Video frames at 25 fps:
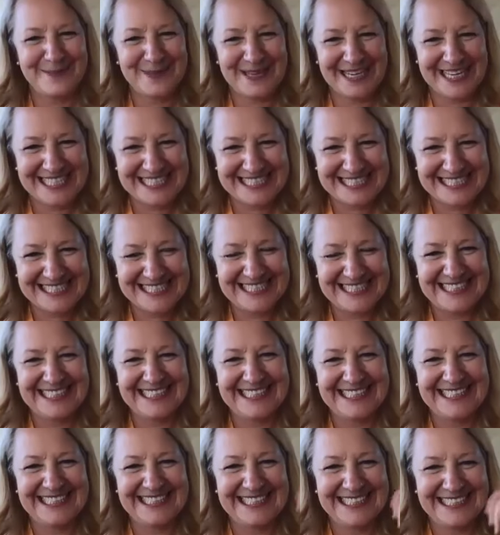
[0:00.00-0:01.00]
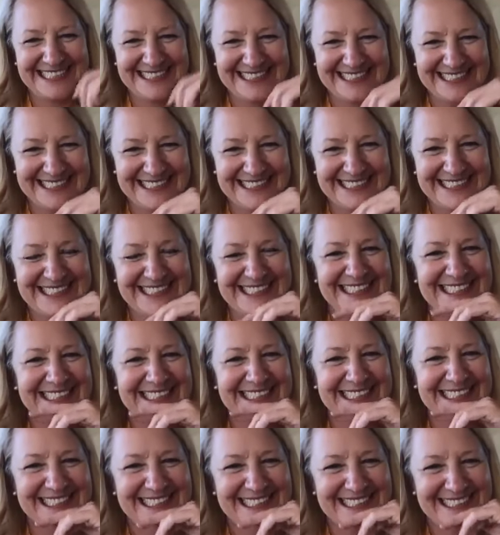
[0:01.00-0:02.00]
listen to some nerdy tech
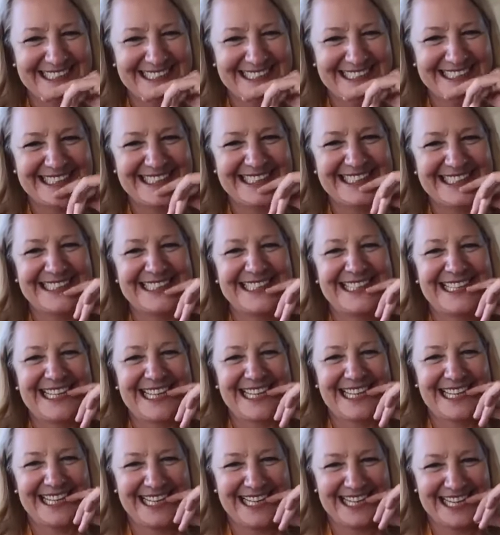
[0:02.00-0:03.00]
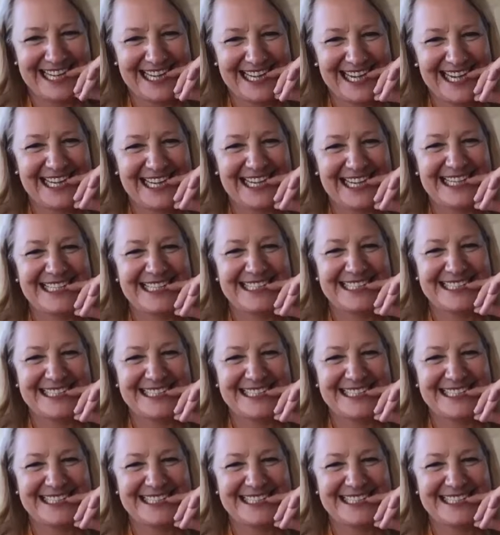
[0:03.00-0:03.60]
podcasts and things like that, but